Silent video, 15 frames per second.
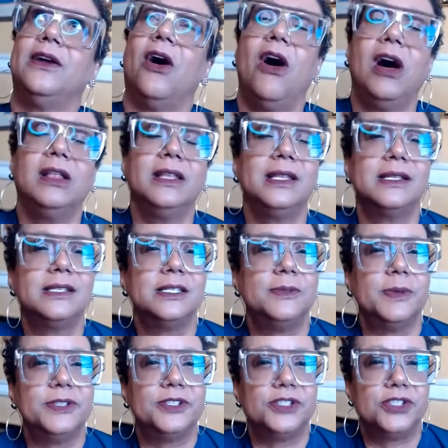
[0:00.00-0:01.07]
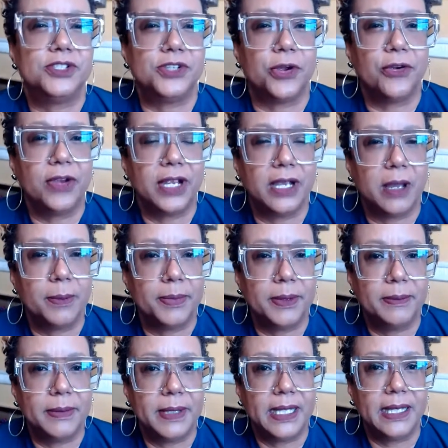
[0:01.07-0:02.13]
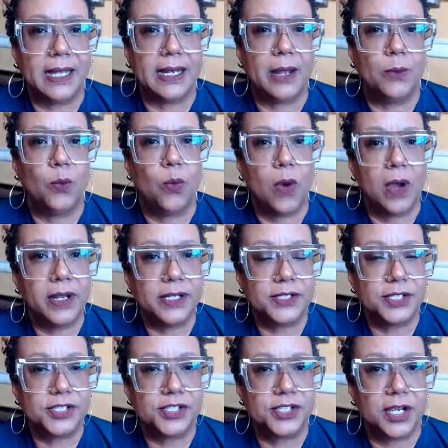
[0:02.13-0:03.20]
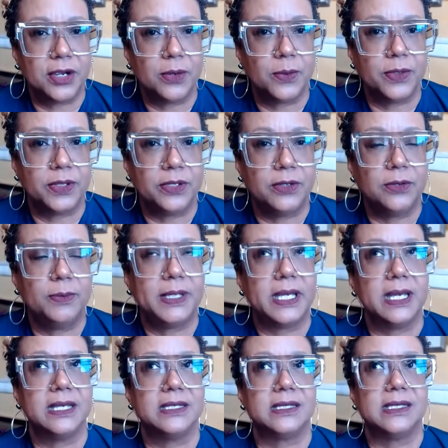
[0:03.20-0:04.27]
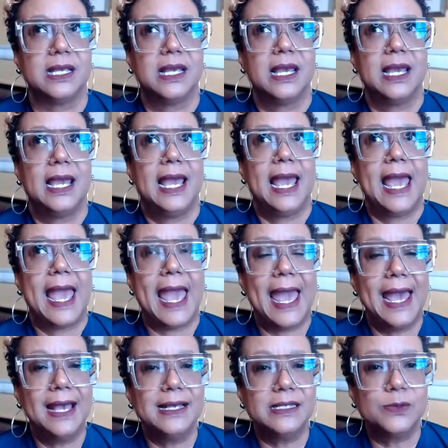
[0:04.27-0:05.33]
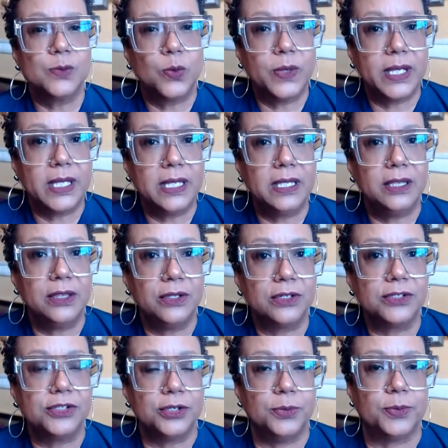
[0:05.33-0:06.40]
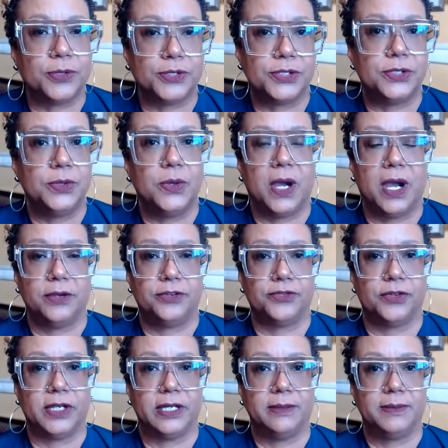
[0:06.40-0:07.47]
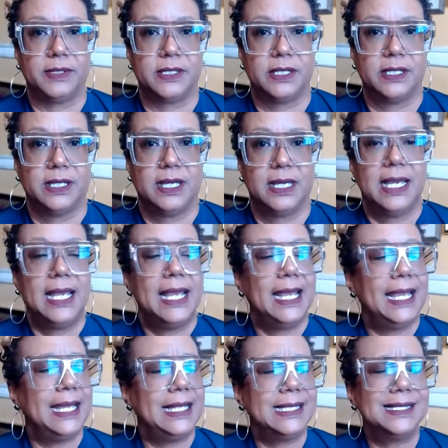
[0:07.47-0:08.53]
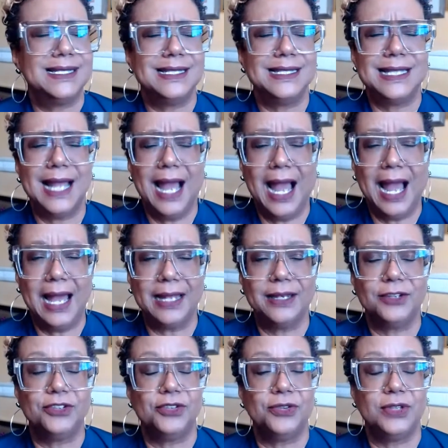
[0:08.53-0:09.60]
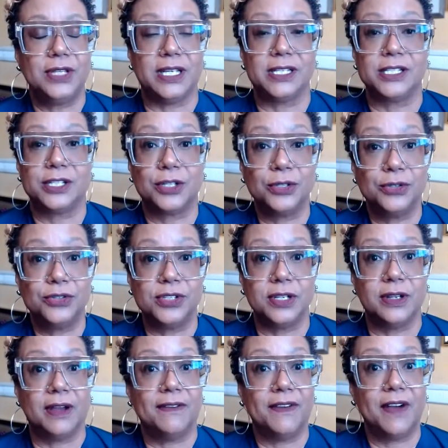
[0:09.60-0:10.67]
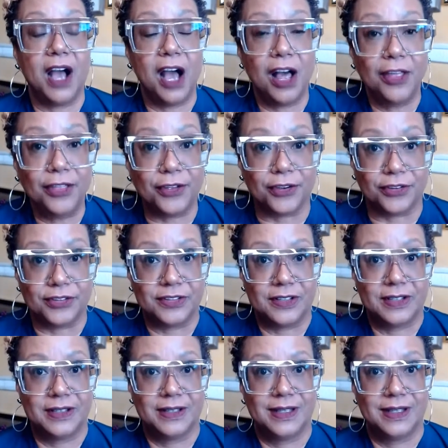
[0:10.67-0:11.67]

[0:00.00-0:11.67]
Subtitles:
all of this has been stirring up in me, and I wanted to share it with you because as we look to pursue our dreams, it is not to the exclusion of others.